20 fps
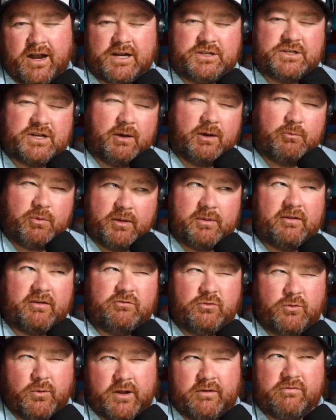Actually, I'd probably
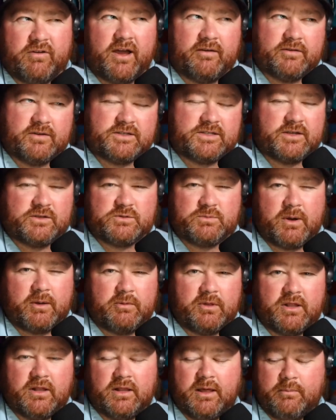have 25 because that was
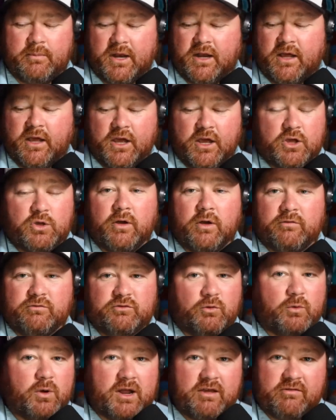probably the limit. You have
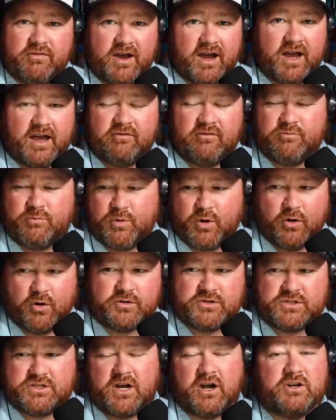25
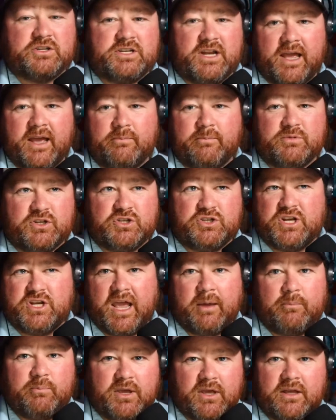Proto Star Stamped
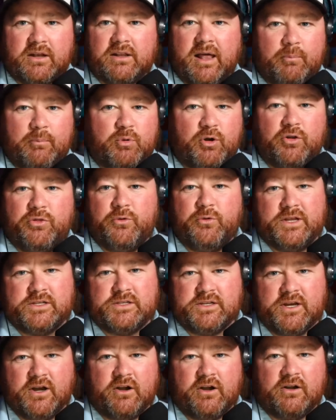Champion Leopard
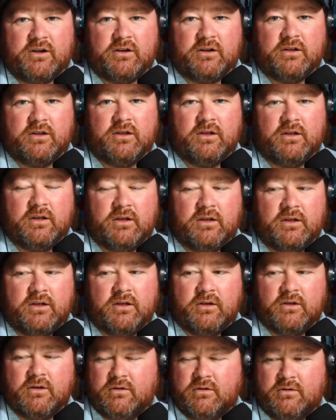3s here,
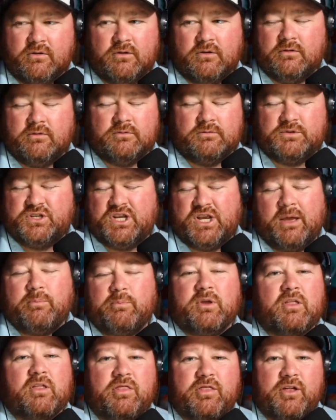or
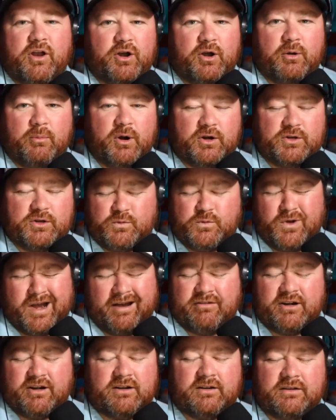Champion Thunderbirds,
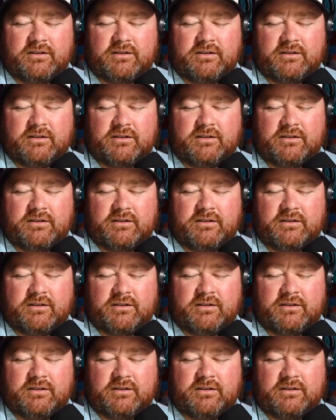whatever.